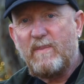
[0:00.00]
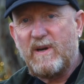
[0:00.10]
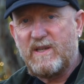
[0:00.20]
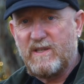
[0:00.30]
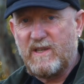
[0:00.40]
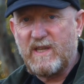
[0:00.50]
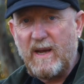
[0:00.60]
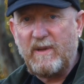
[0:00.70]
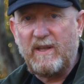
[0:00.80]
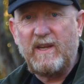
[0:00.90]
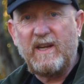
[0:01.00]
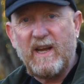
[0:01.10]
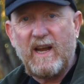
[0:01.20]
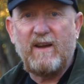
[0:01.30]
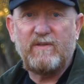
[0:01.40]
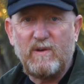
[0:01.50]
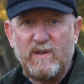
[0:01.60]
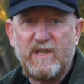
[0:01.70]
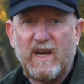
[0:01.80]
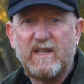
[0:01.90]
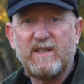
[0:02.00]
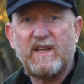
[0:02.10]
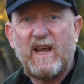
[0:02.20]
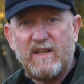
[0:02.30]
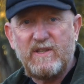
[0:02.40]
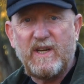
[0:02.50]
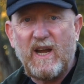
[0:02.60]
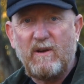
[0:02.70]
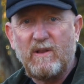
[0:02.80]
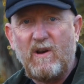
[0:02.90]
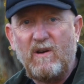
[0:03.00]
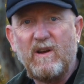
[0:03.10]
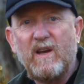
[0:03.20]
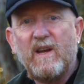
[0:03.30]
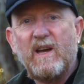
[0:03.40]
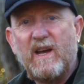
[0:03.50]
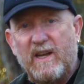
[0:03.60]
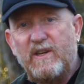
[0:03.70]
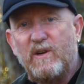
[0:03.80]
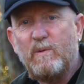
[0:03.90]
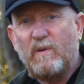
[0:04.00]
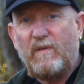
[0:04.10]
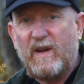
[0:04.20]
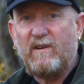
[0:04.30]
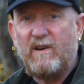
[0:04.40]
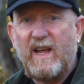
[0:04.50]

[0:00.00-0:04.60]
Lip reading: pressures are something that you're going to have to adjust as you go along, and you will figure it